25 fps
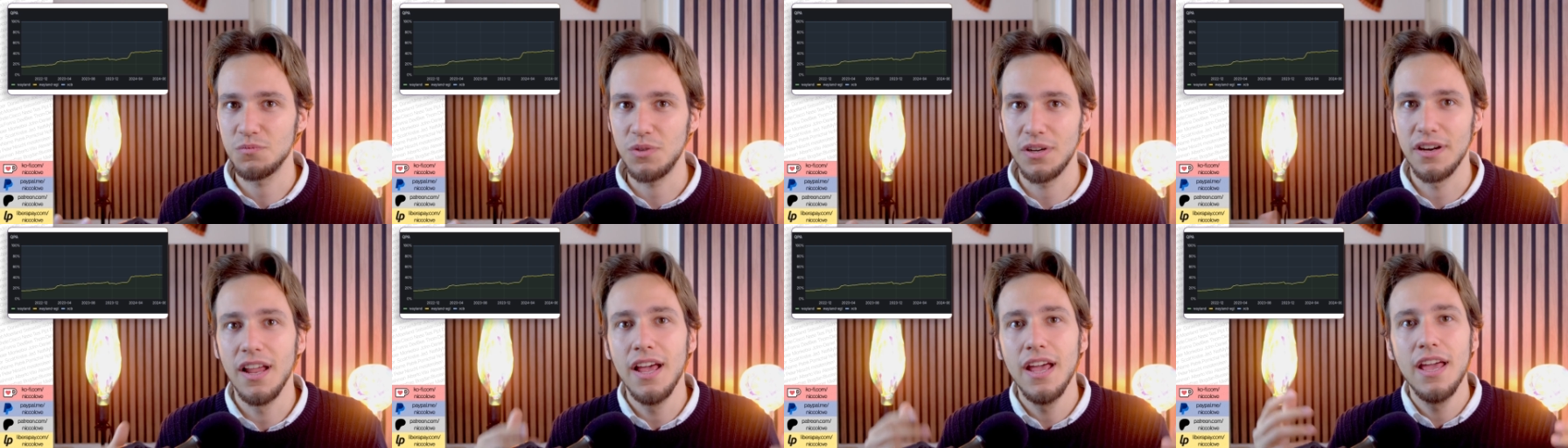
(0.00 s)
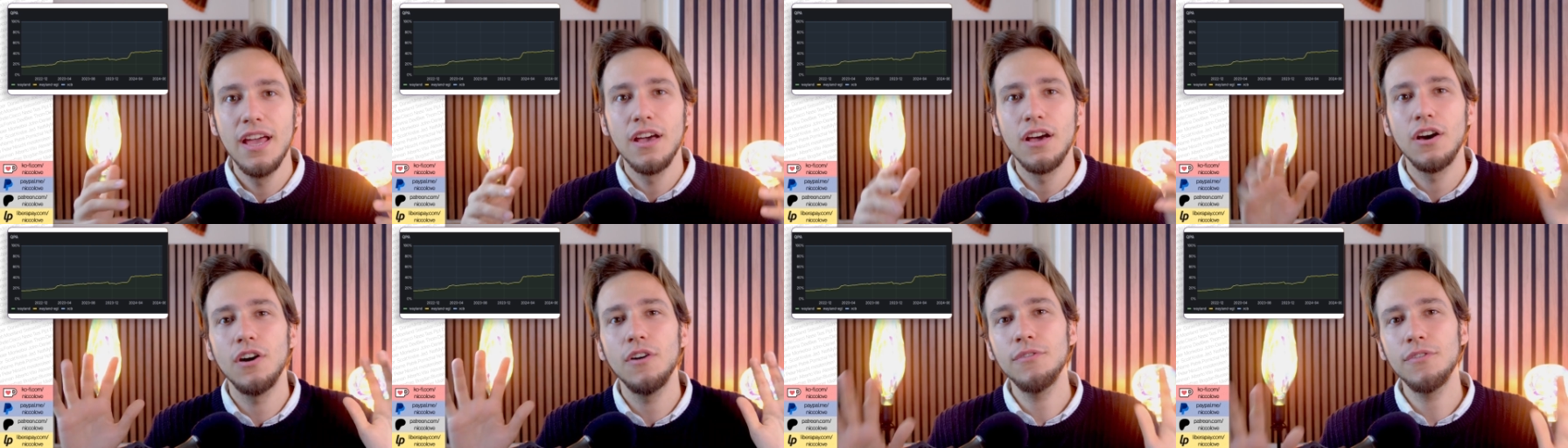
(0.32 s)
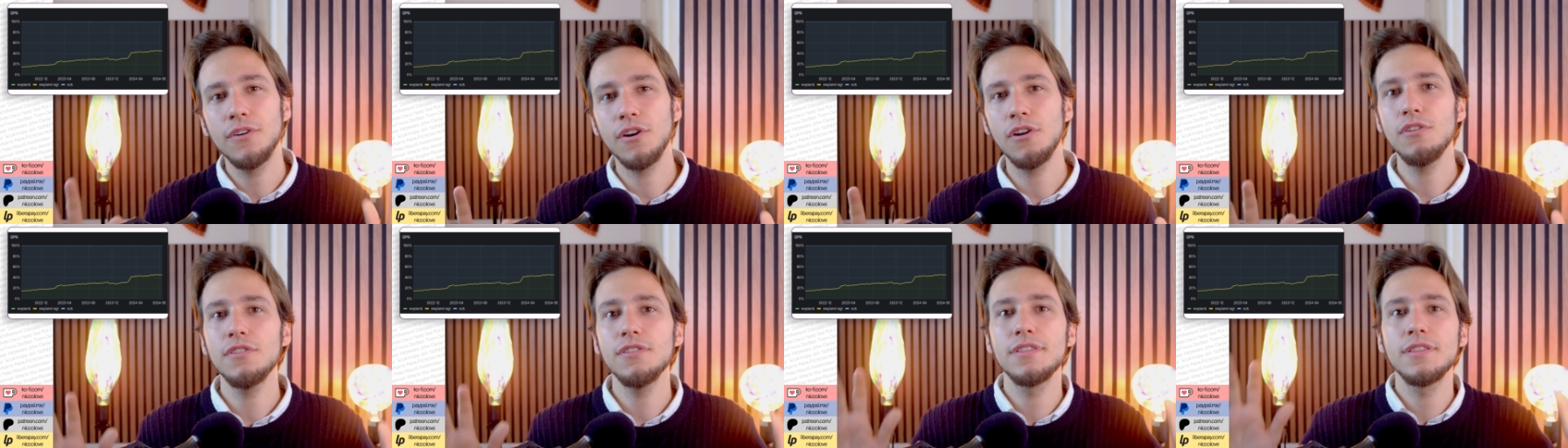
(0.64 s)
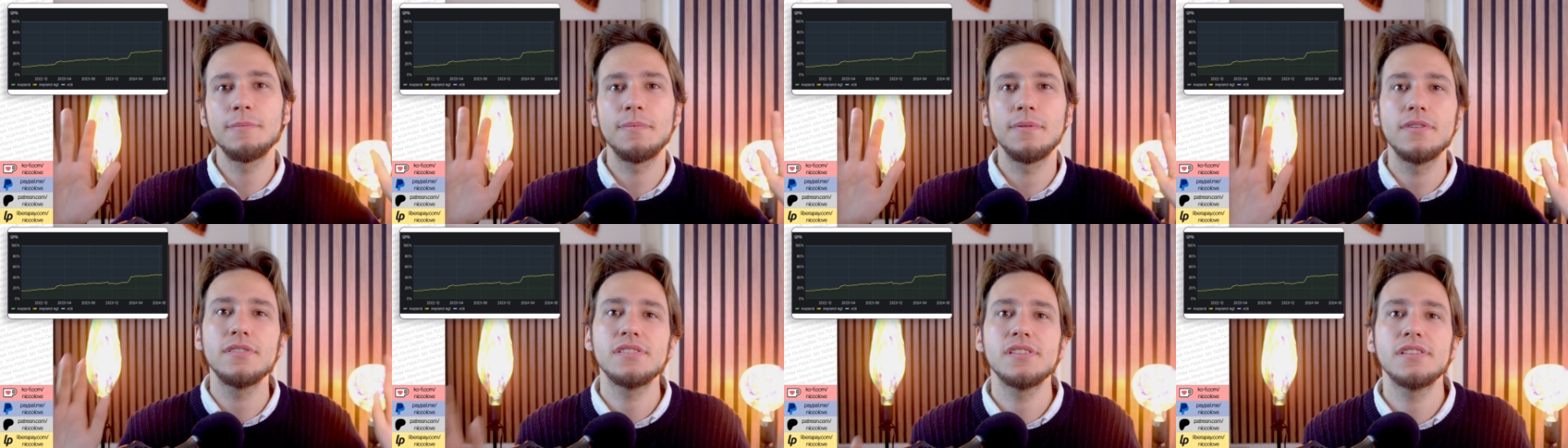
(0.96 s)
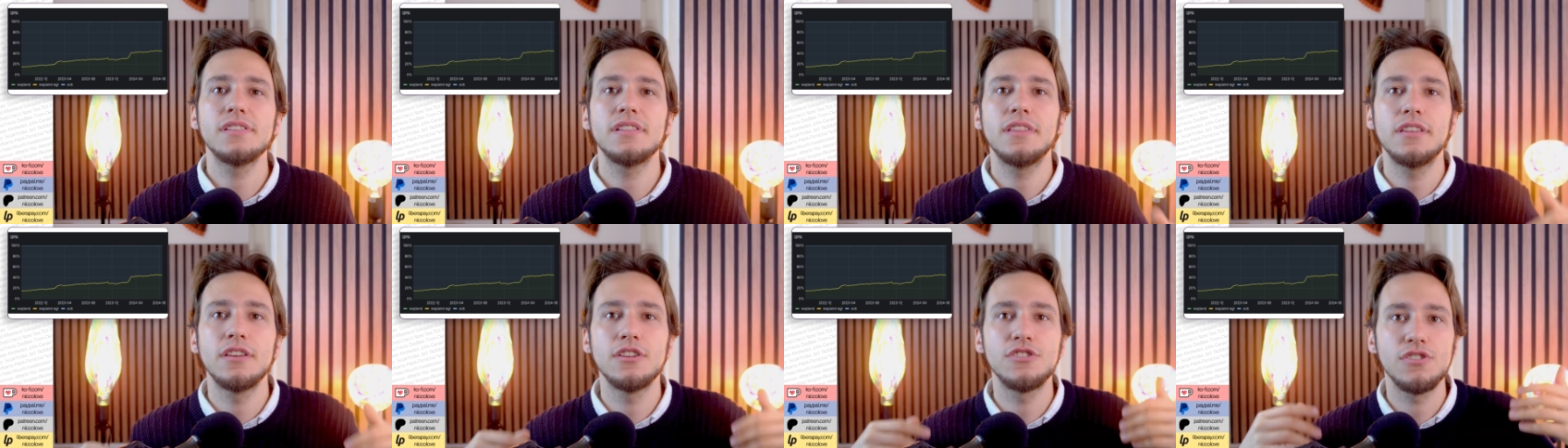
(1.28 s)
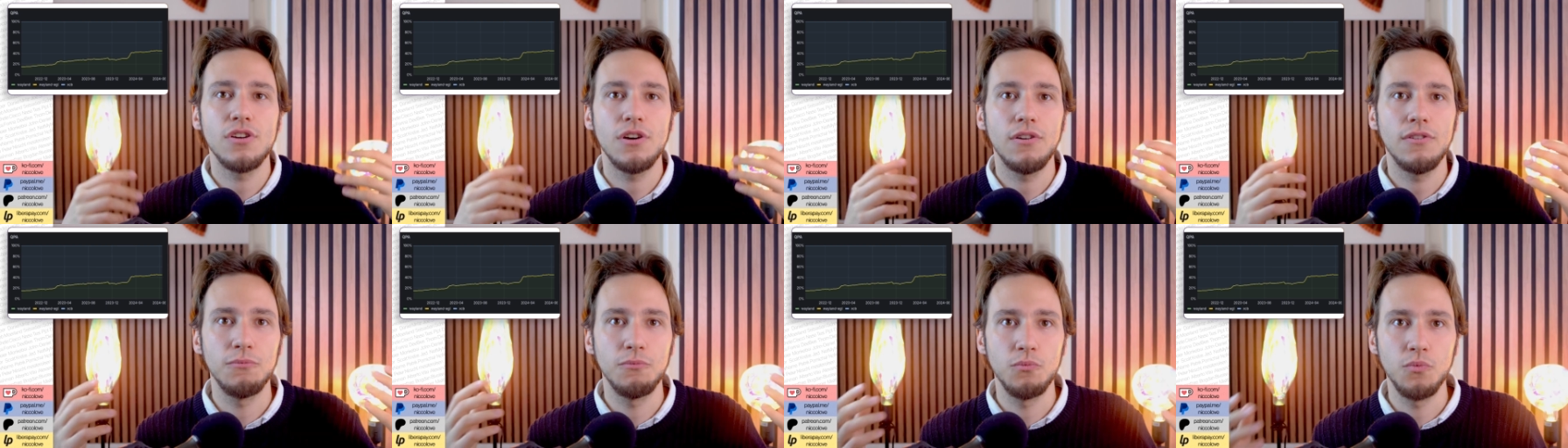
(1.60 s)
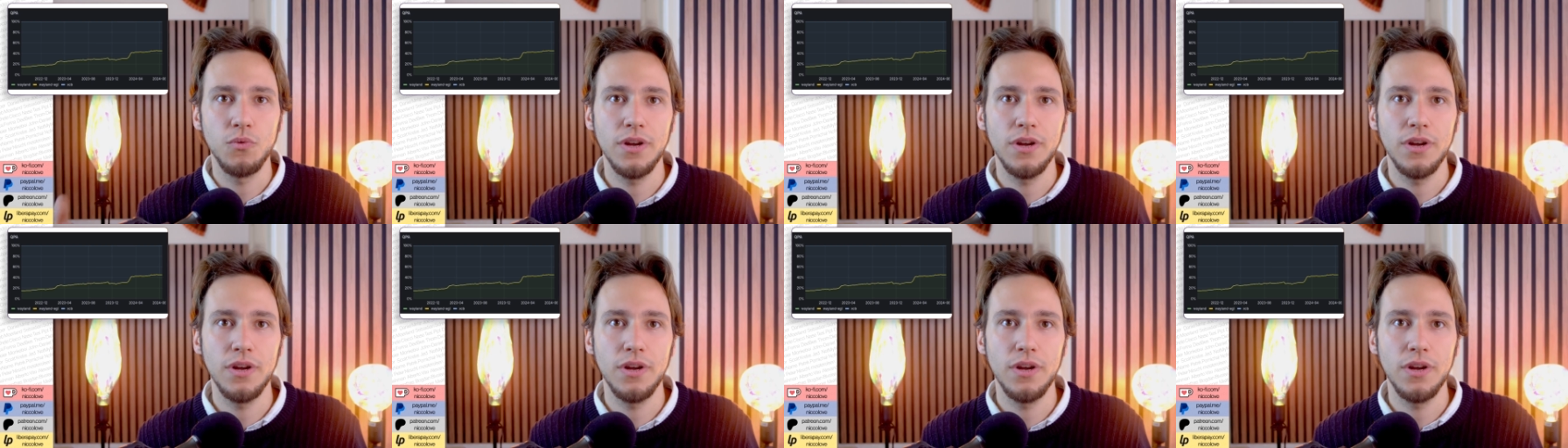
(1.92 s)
Well, overall, the percentage of